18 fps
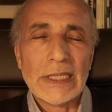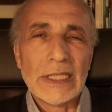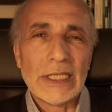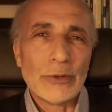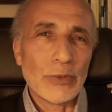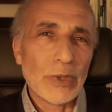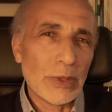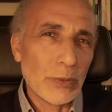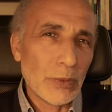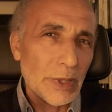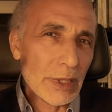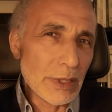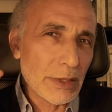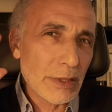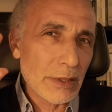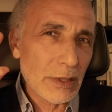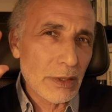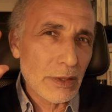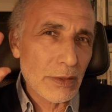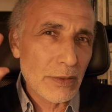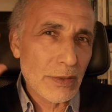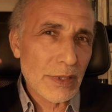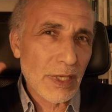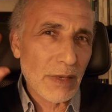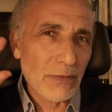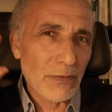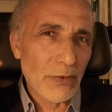And when we listen to
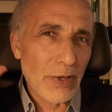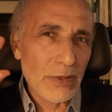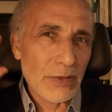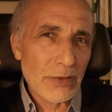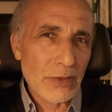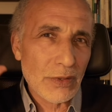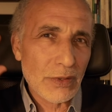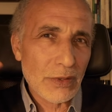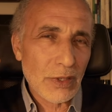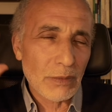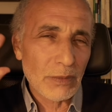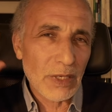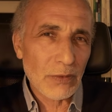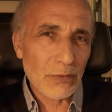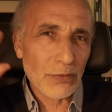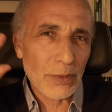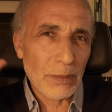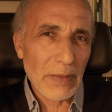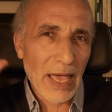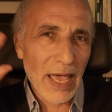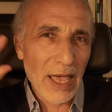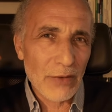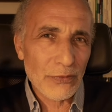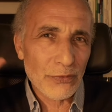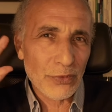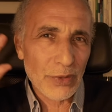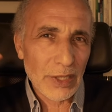some voices coming from
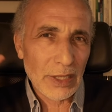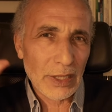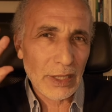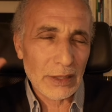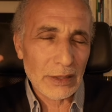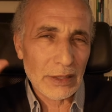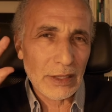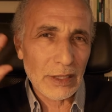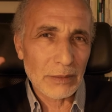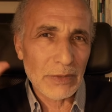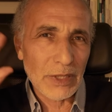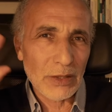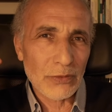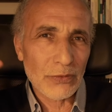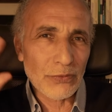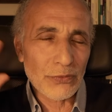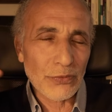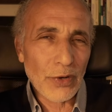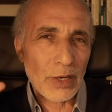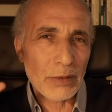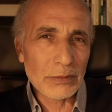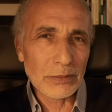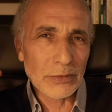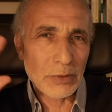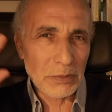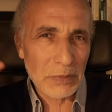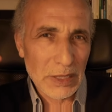Africa and coming
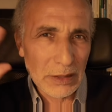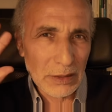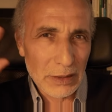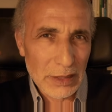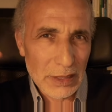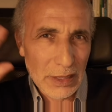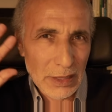from the Middle